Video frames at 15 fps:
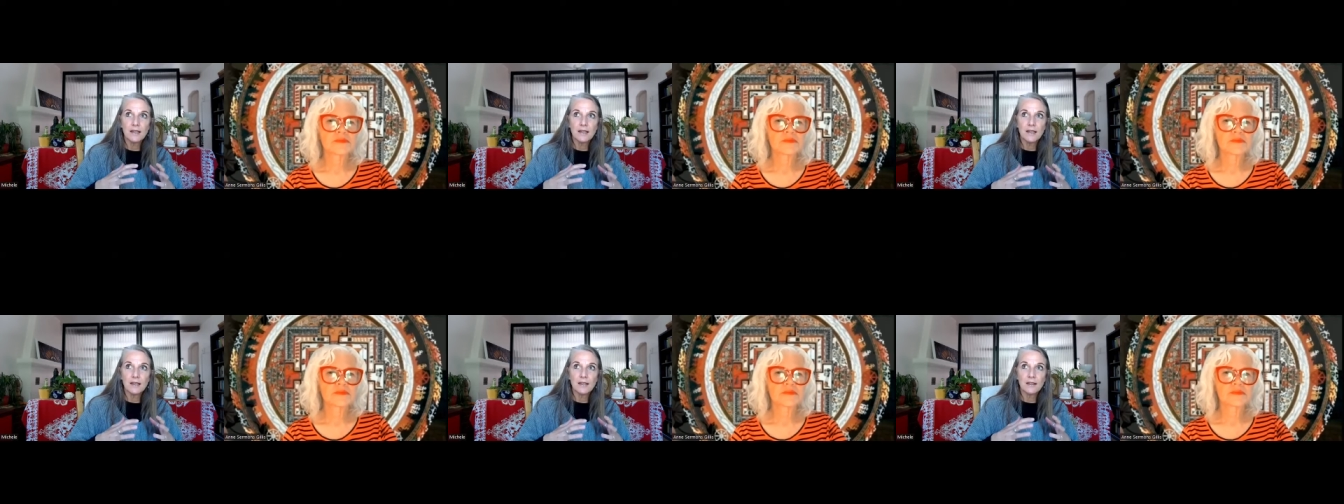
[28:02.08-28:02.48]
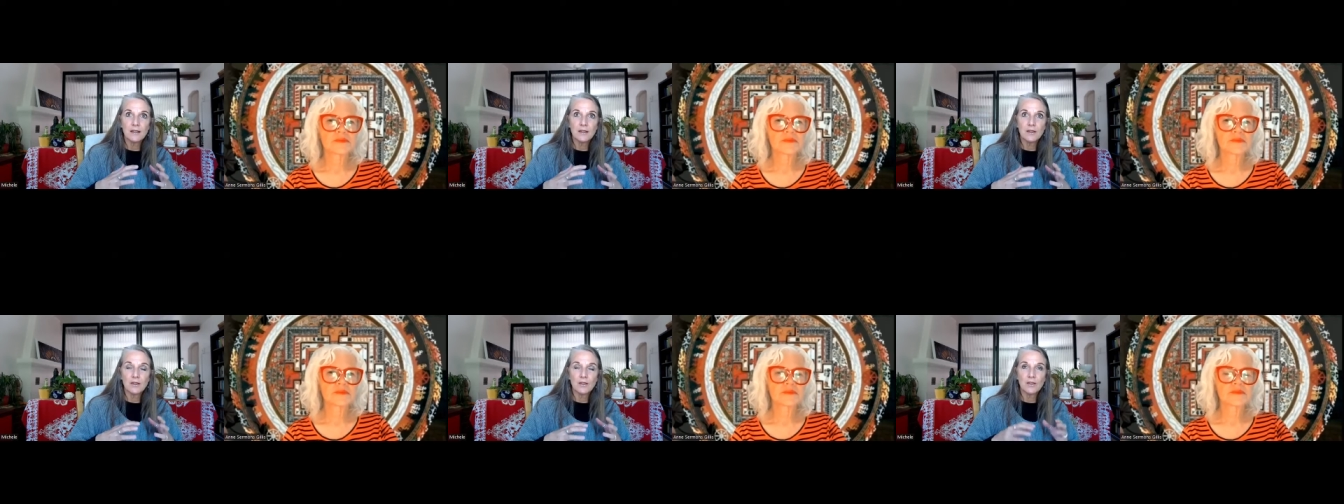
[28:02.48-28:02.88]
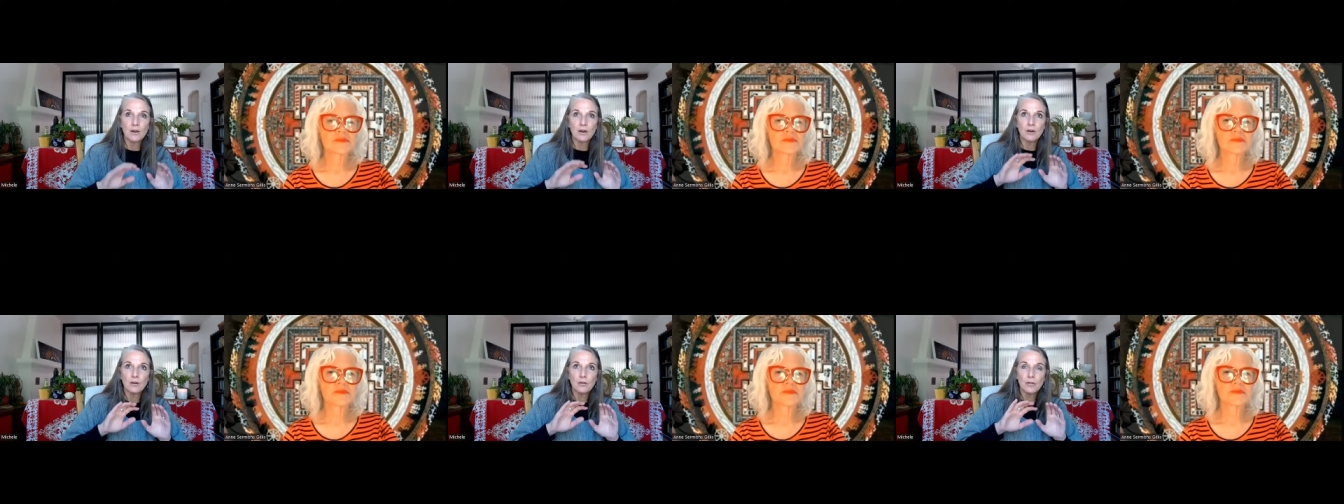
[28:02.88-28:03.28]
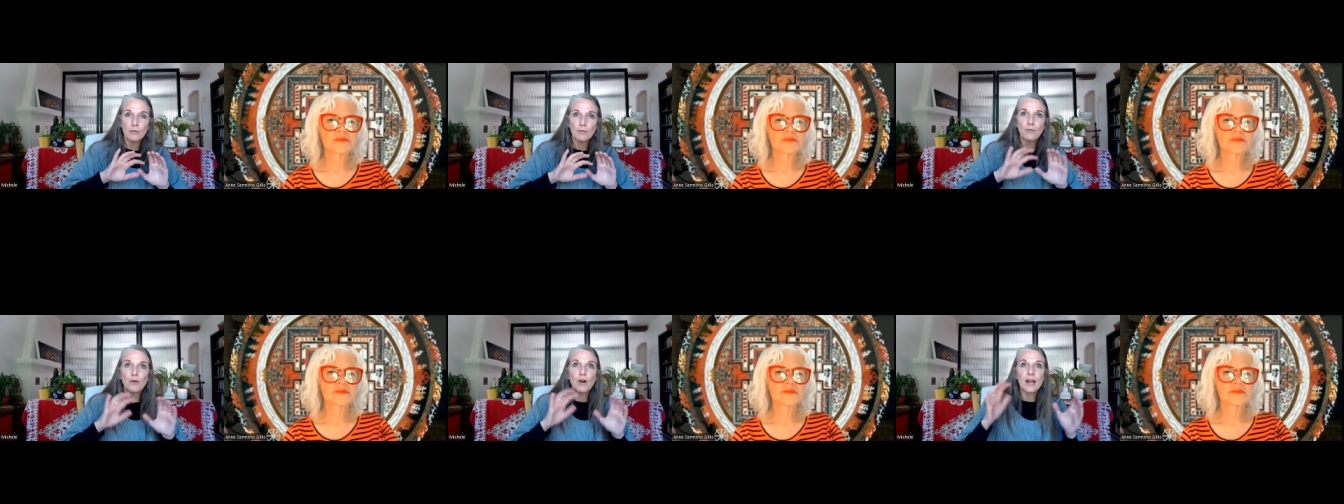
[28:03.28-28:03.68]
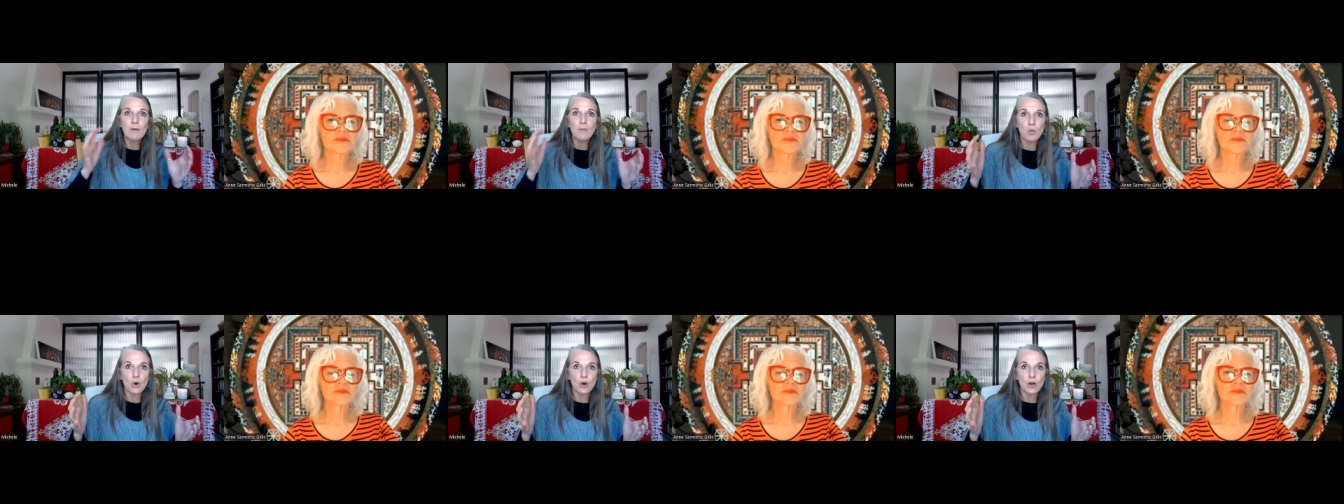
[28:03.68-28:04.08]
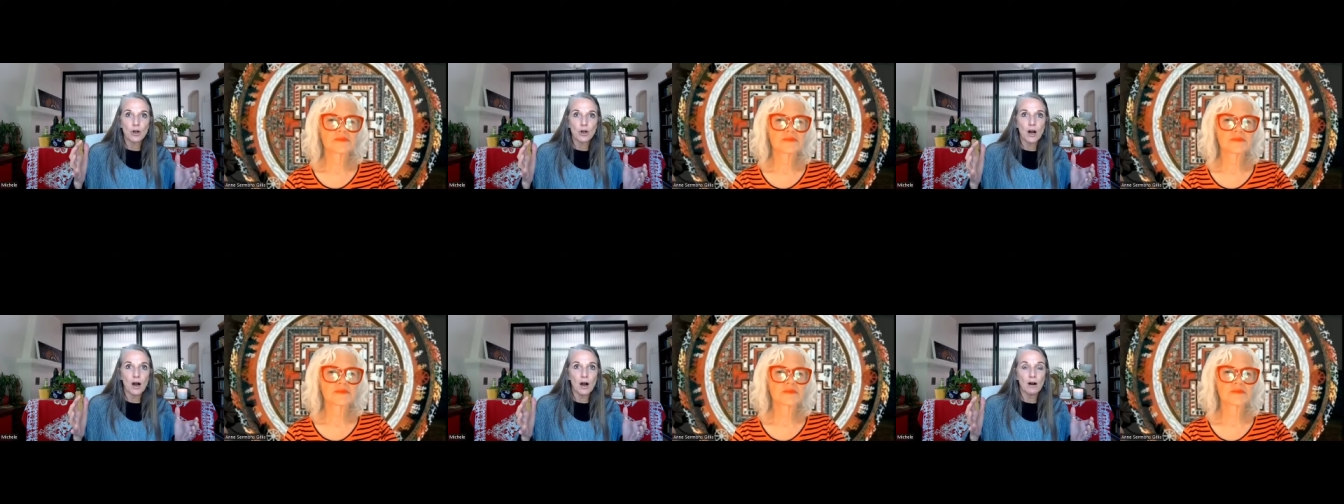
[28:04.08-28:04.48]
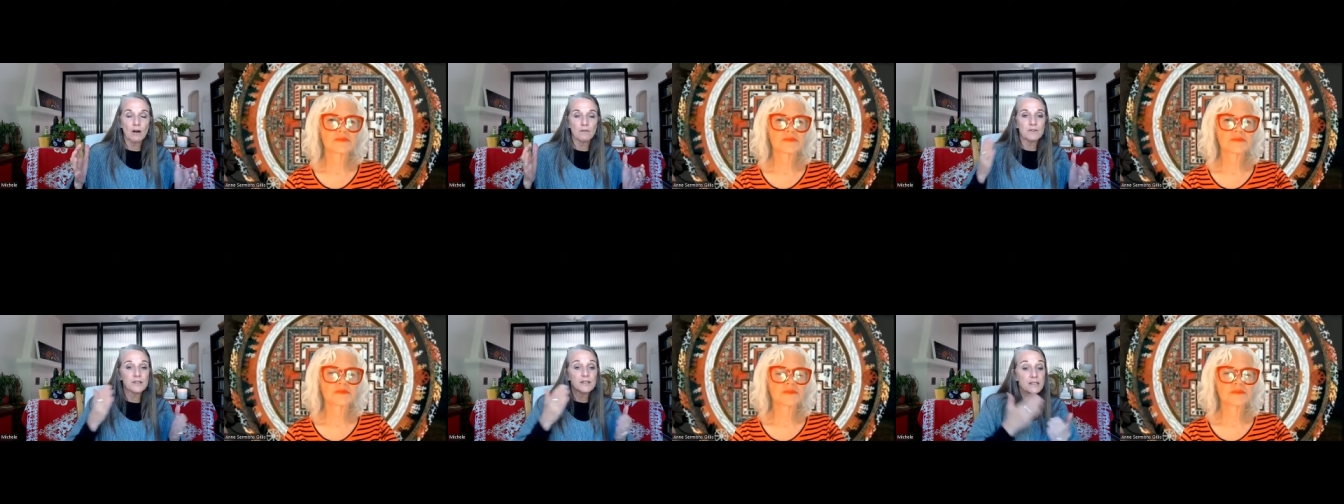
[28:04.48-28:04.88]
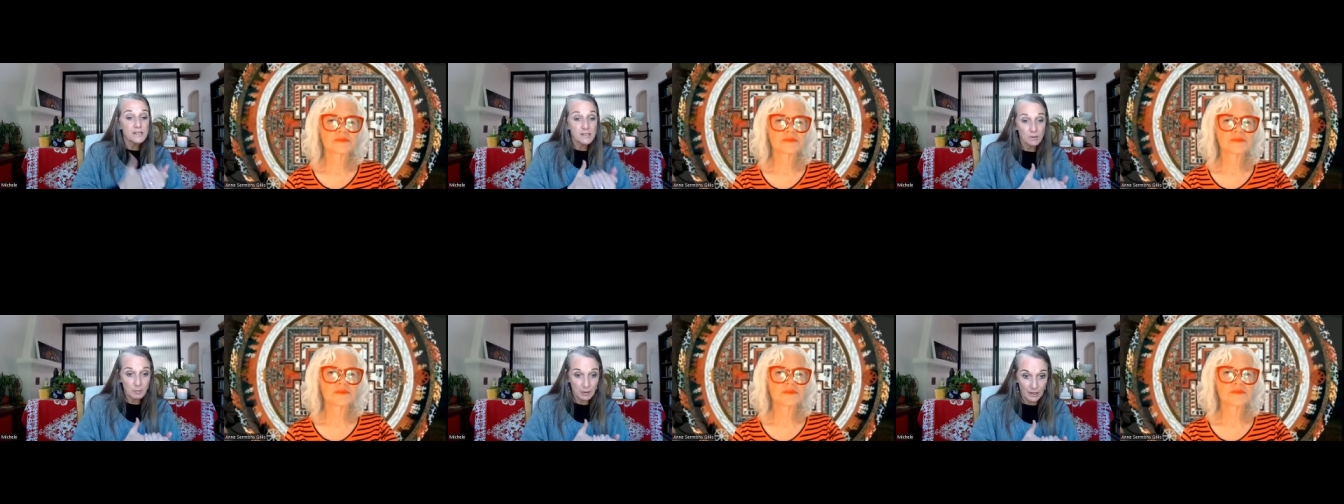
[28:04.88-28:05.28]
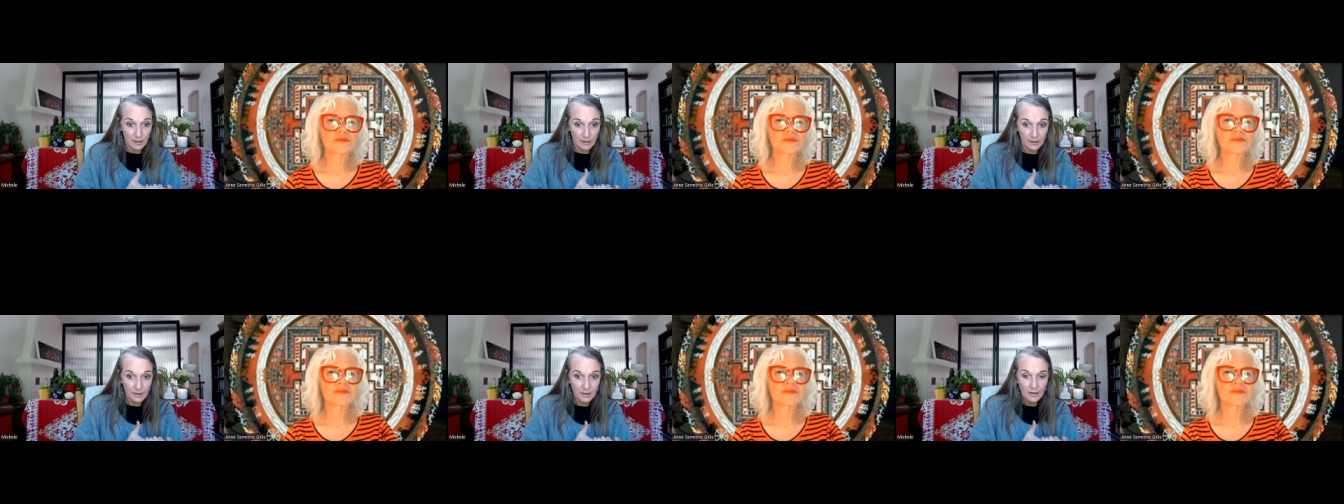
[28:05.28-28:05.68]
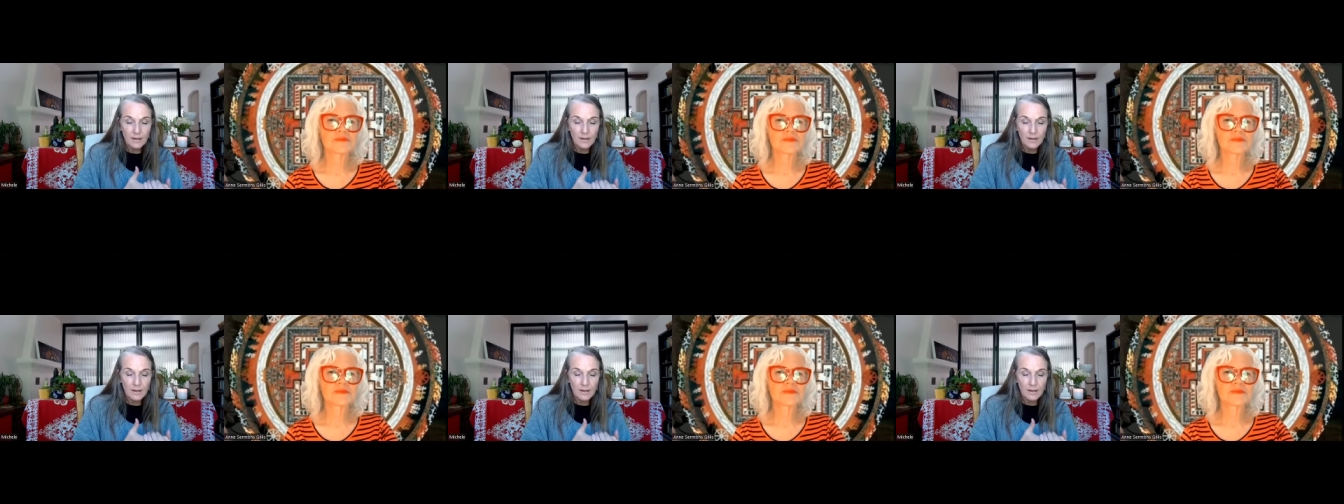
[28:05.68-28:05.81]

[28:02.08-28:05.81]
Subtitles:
the framework of discipline,